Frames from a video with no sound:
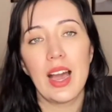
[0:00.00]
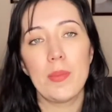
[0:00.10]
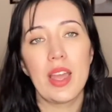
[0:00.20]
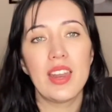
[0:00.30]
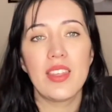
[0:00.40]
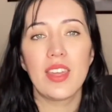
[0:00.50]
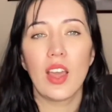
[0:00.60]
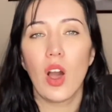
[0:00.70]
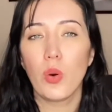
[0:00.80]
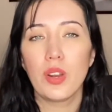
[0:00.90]
Anything
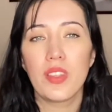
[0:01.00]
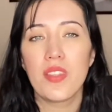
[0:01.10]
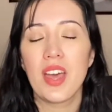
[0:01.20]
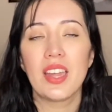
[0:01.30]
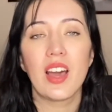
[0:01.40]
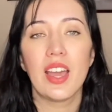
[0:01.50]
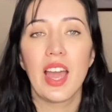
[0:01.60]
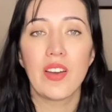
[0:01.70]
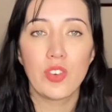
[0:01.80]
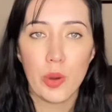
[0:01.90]
older than that I
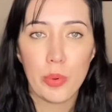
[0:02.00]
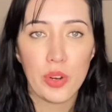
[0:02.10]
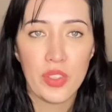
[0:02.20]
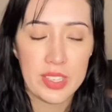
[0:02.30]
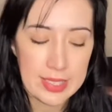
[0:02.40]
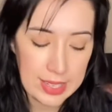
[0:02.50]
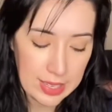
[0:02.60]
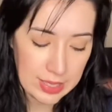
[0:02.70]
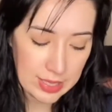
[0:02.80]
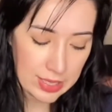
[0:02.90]
have not put on this
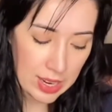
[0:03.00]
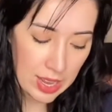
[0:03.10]
list.